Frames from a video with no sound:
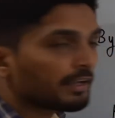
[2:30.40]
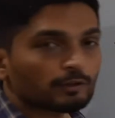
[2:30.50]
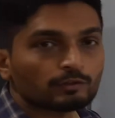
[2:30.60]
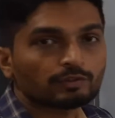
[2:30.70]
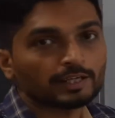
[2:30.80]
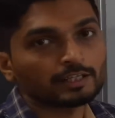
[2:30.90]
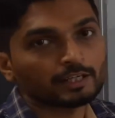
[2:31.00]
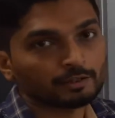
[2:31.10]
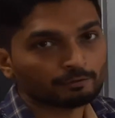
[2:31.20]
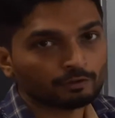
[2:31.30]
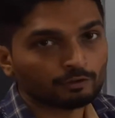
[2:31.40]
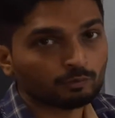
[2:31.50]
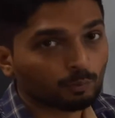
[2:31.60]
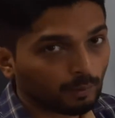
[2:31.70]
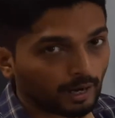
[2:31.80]
we have to find the derivative
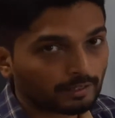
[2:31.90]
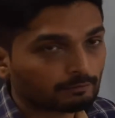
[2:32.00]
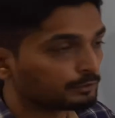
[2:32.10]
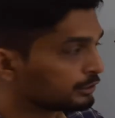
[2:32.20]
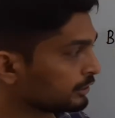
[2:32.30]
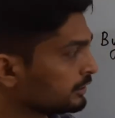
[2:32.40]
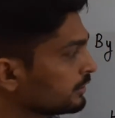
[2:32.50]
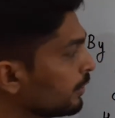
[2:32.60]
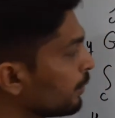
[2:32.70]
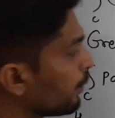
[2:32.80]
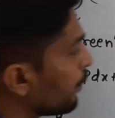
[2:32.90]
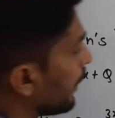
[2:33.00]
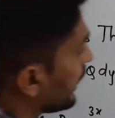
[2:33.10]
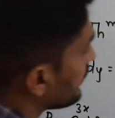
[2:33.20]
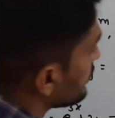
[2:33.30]
of y, which is 1.